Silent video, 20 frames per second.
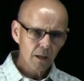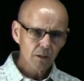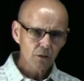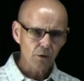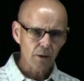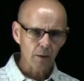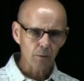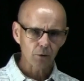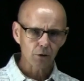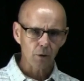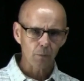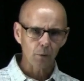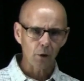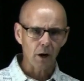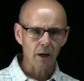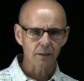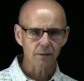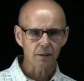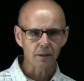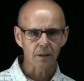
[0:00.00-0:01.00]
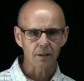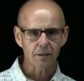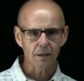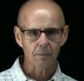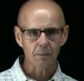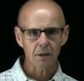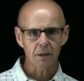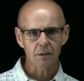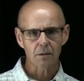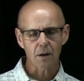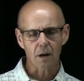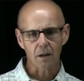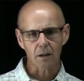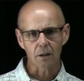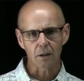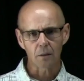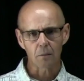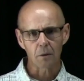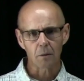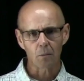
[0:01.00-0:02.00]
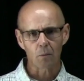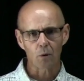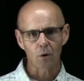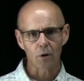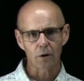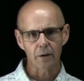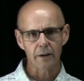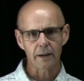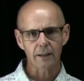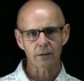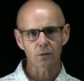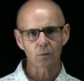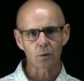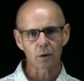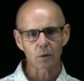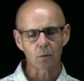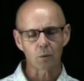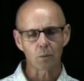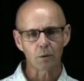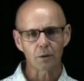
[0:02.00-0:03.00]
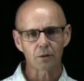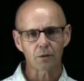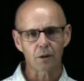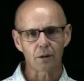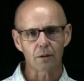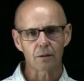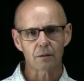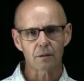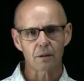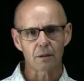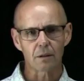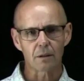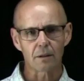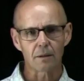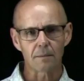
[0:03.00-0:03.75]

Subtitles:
So that was our process. I'm going to talk a little bit more next week when we start